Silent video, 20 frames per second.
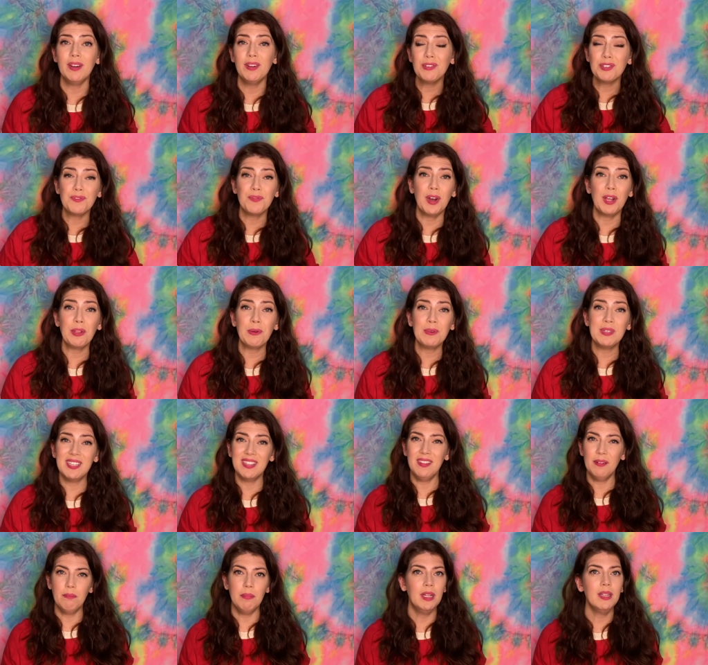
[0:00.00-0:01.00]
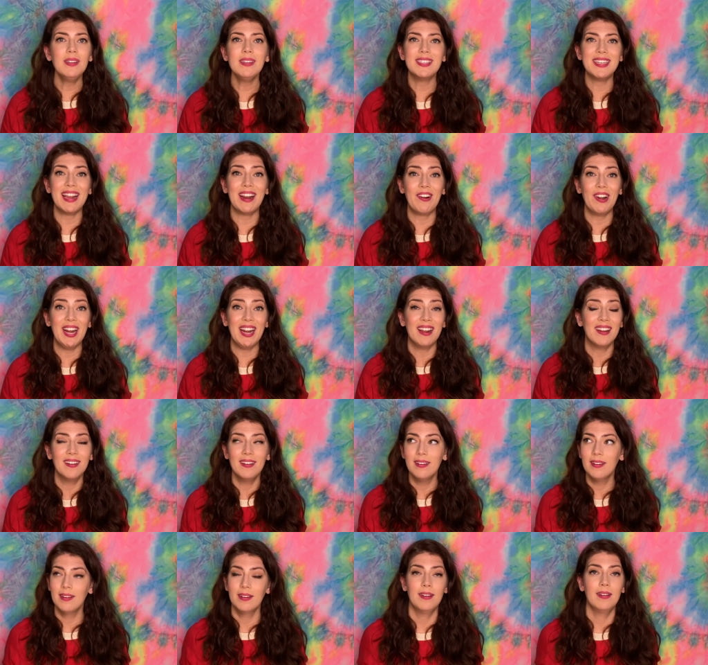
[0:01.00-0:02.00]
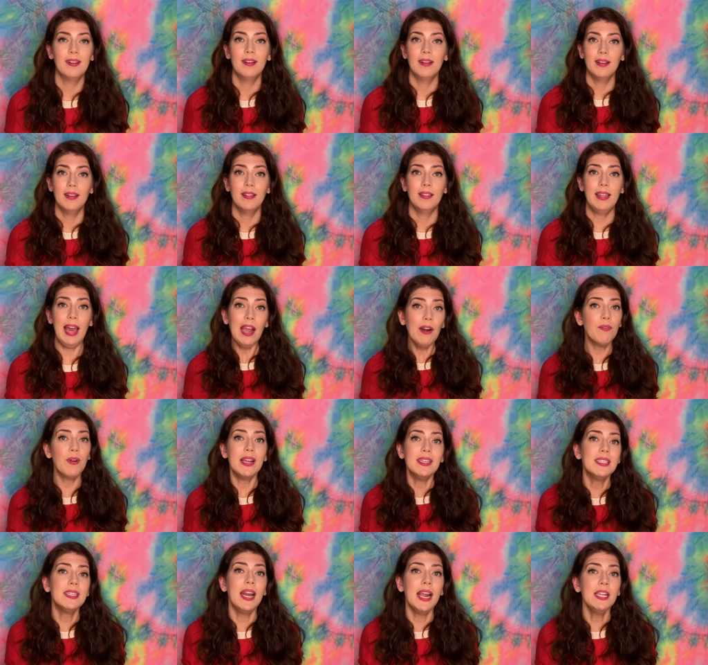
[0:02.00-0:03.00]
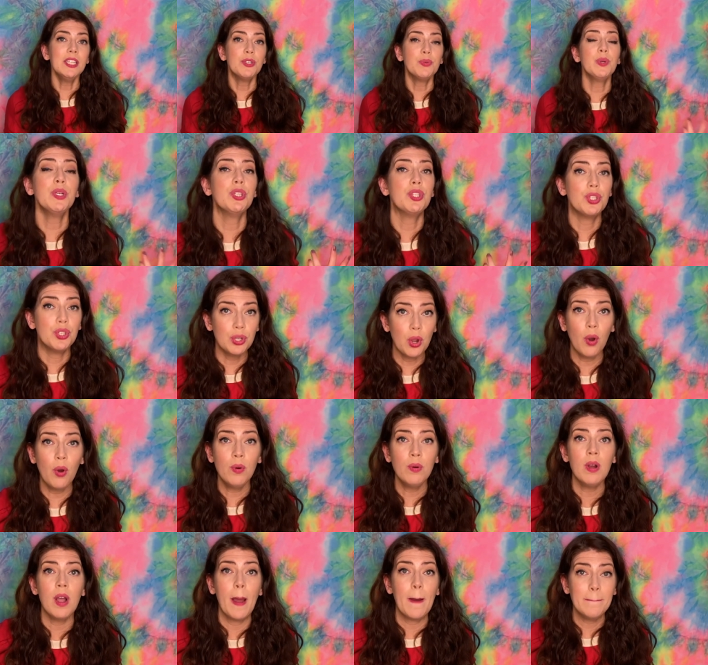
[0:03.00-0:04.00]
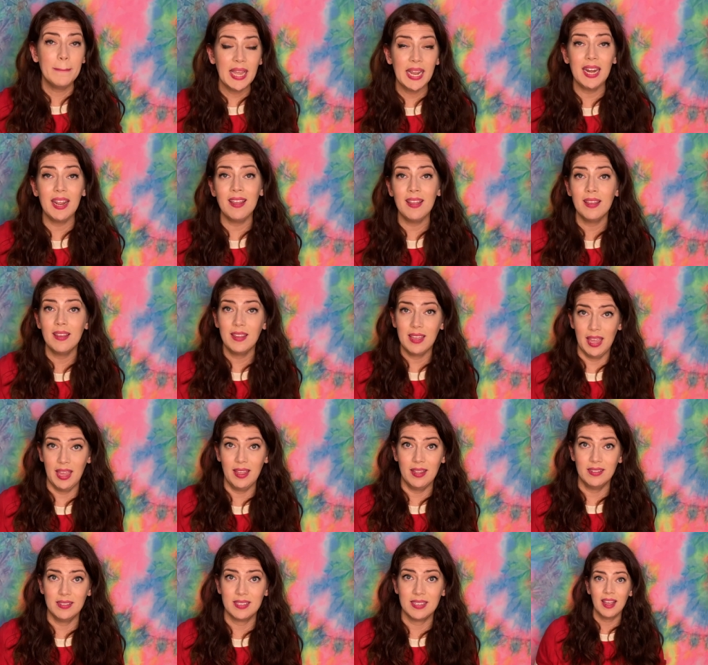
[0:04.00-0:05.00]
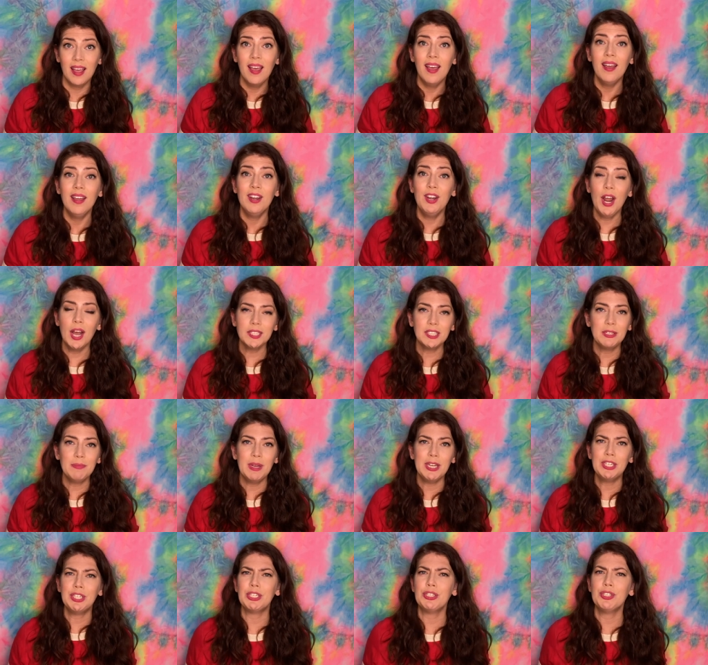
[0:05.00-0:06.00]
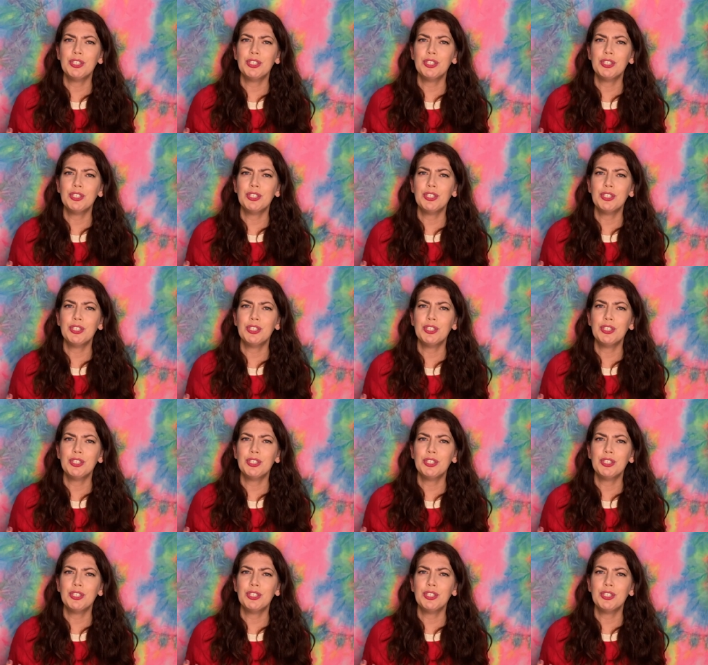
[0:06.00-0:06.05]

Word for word: whose father was in the military. That resonates with so many kids. Not to mention